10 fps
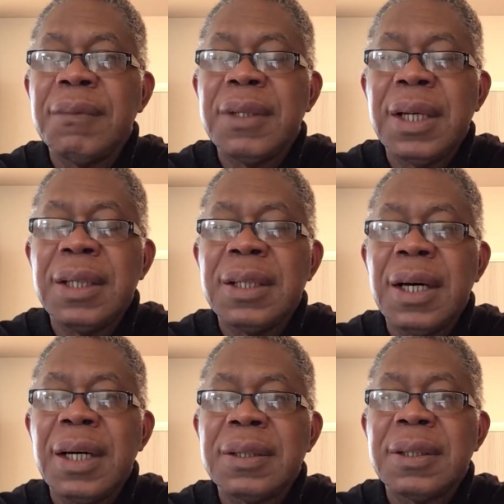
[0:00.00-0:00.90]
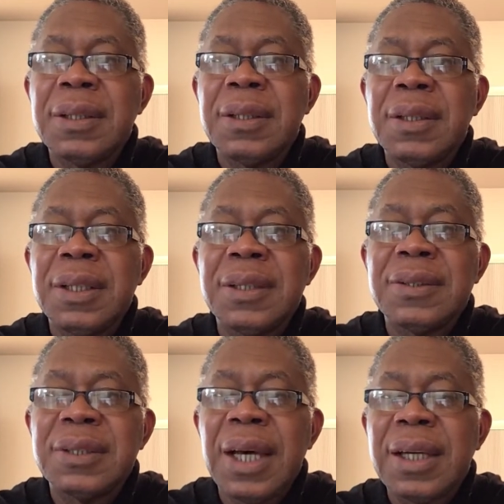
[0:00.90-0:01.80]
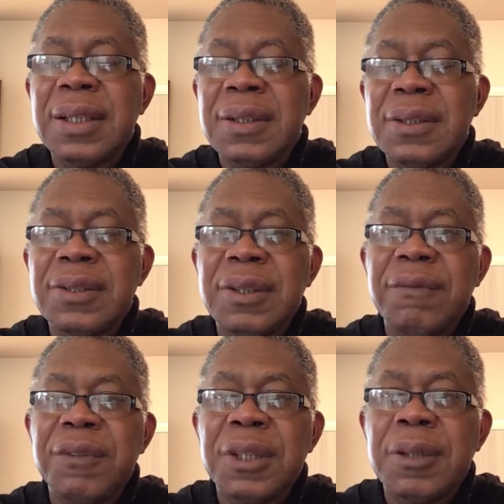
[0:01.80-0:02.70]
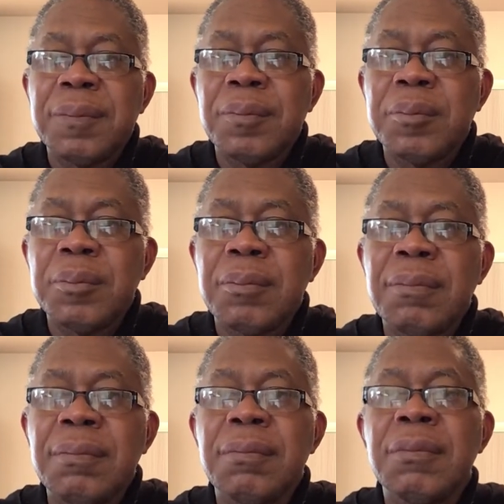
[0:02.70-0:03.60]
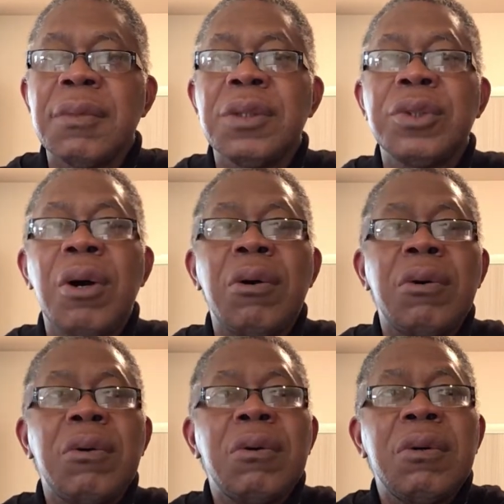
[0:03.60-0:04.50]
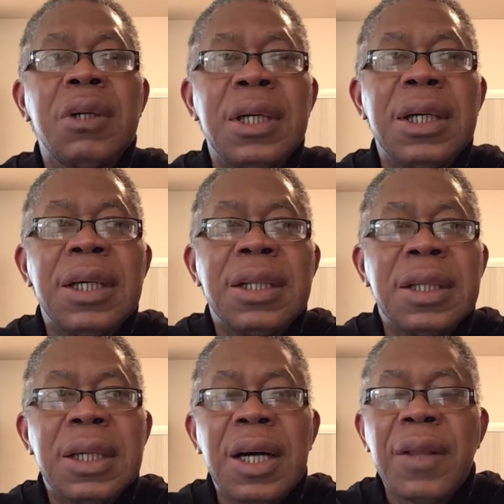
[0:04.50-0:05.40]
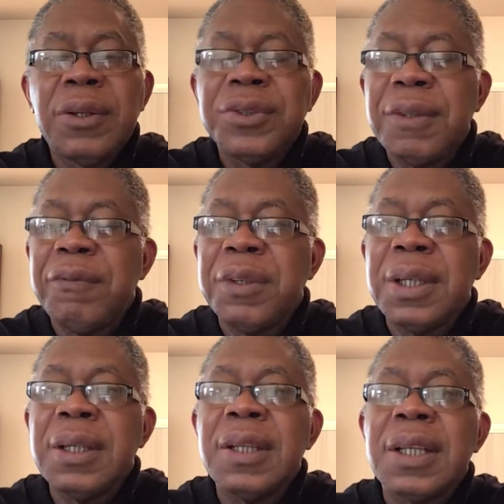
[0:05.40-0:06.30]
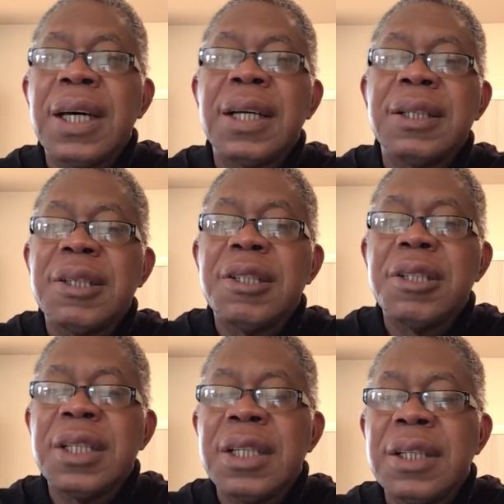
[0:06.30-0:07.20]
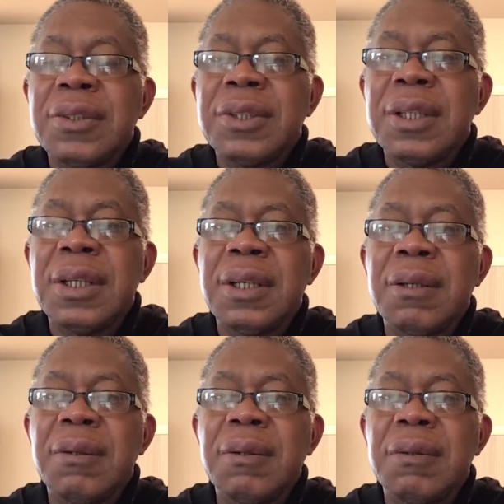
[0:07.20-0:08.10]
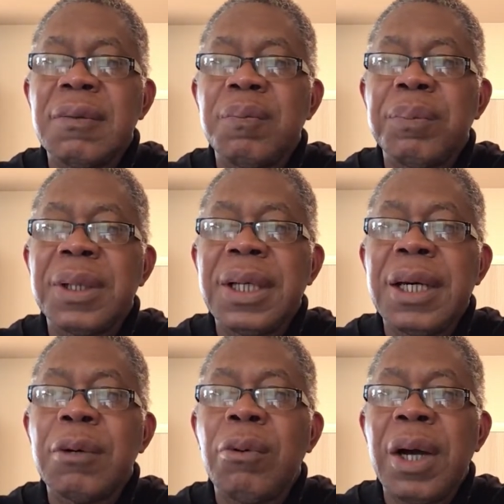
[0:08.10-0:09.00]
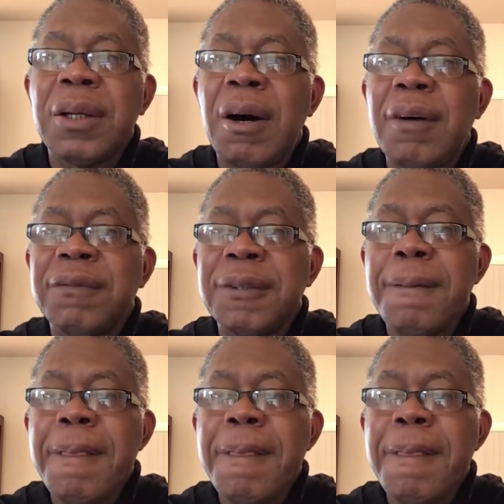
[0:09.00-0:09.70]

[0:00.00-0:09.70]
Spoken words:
and not his Second Symphony. So the other symphony that is played quite often